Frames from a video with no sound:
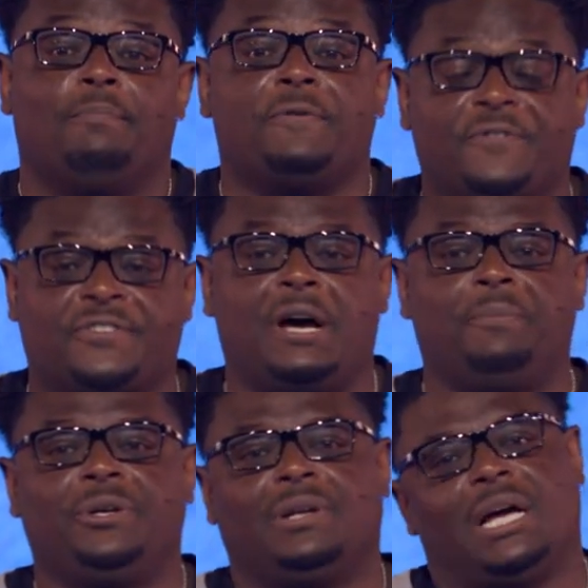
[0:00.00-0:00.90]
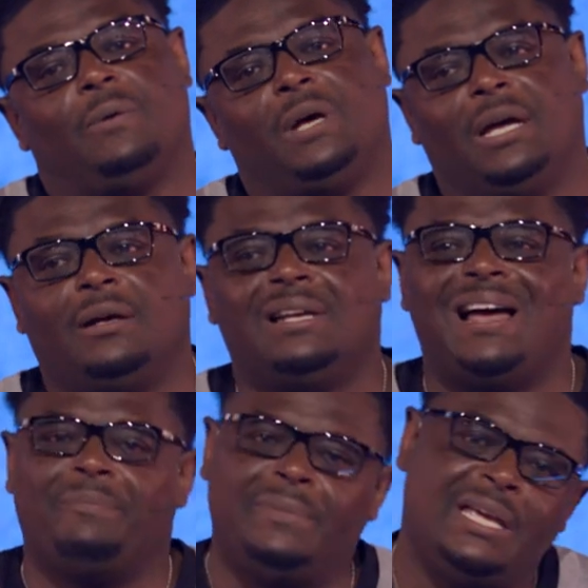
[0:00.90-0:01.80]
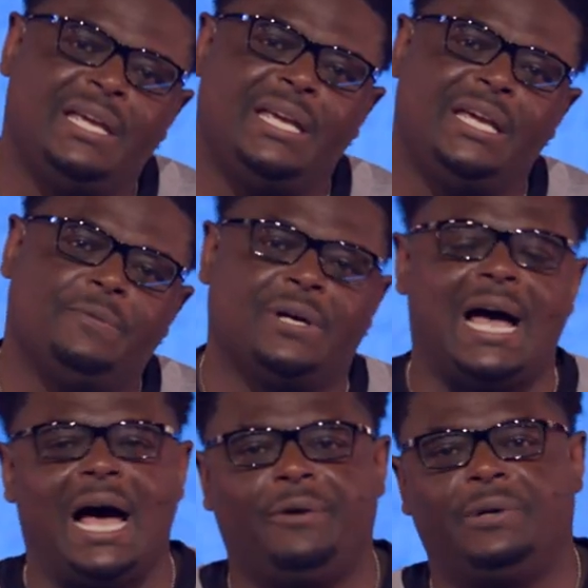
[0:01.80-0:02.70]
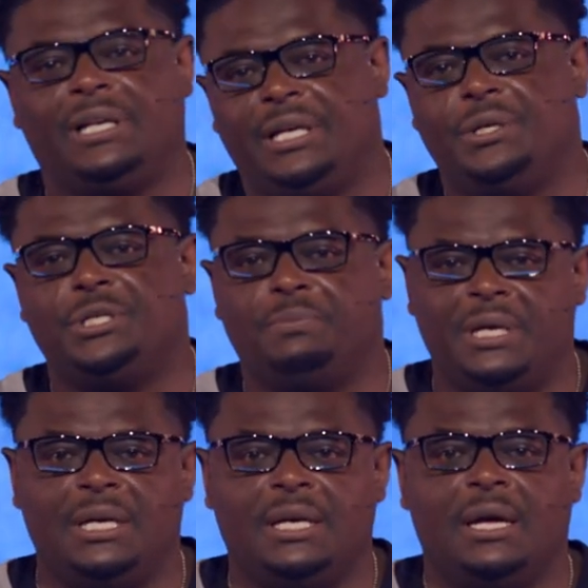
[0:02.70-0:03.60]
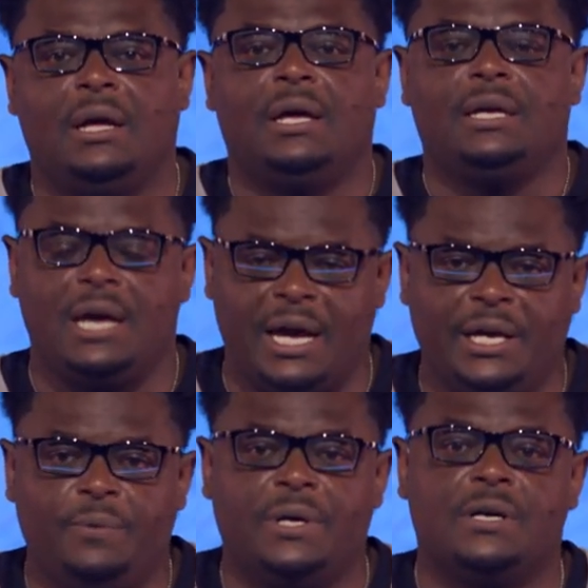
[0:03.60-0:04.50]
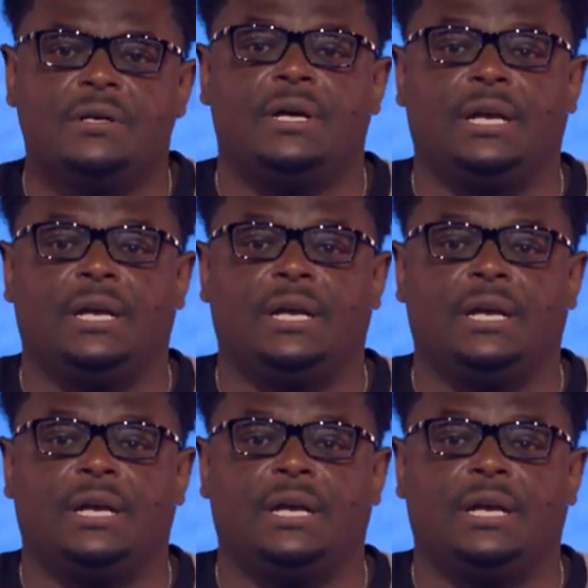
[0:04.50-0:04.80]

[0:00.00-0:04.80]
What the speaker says: But for some of you, like, "Well, not me. Will God really use me?" Yeah, he will.